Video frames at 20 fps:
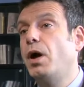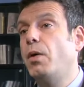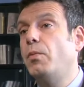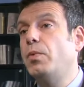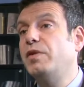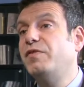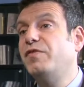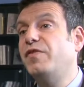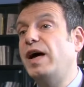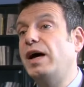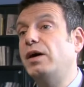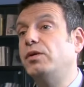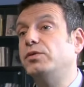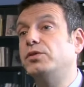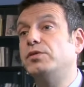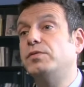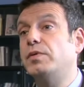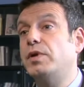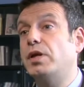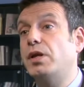We
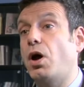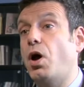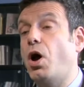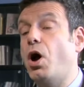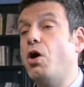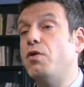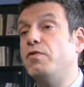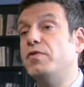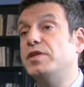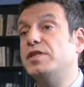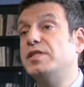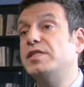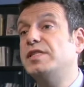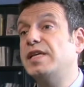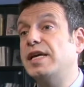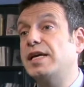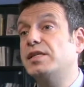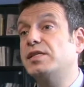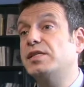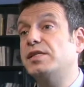found over
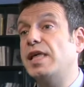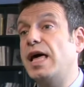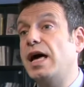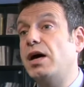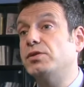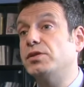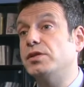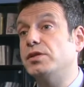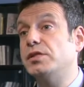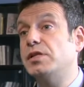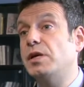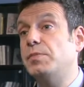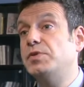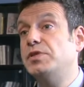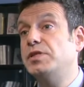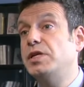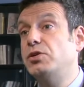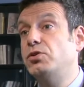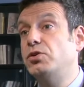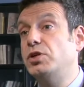6,000
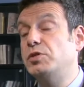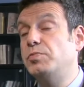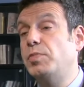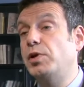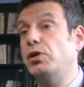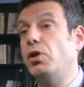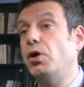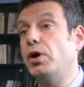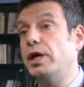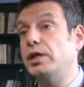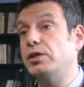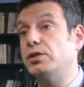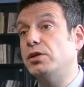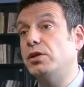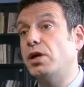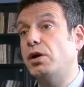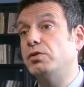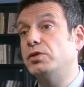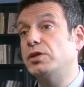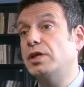subsidiaries belonging to
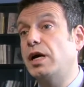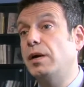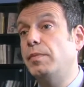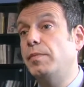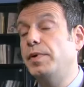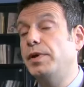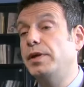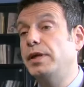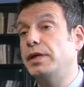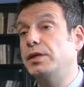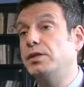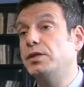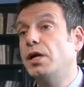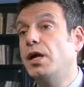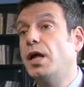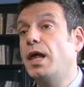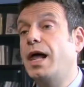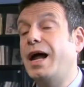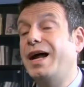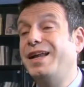those companies,
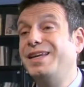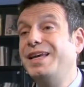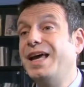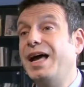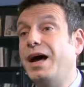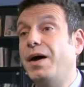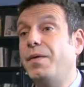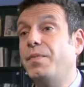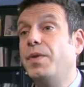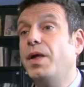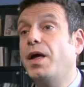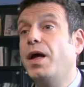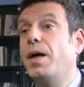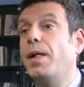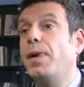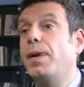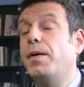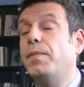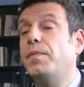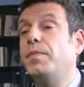and yet
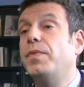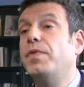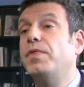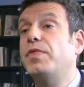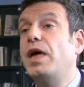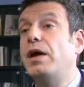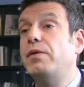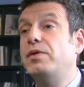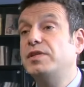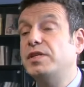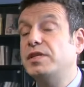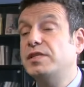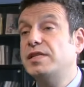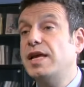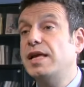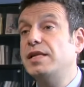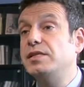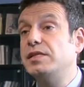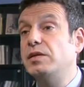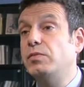there is a
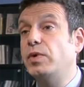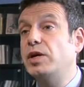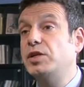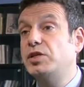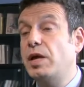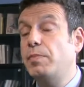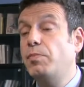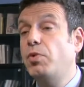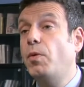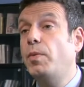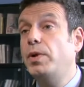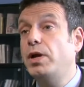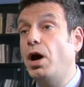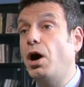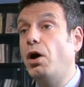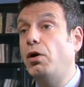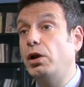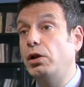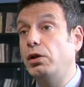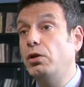sense in which they probably
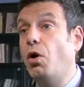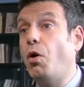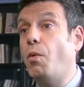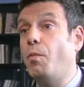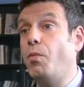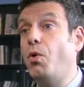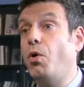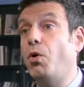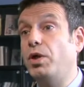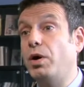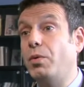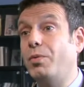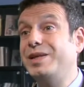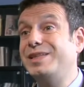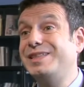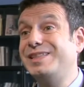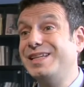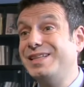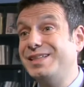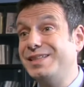are a lot more that we
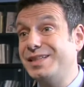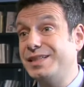didn't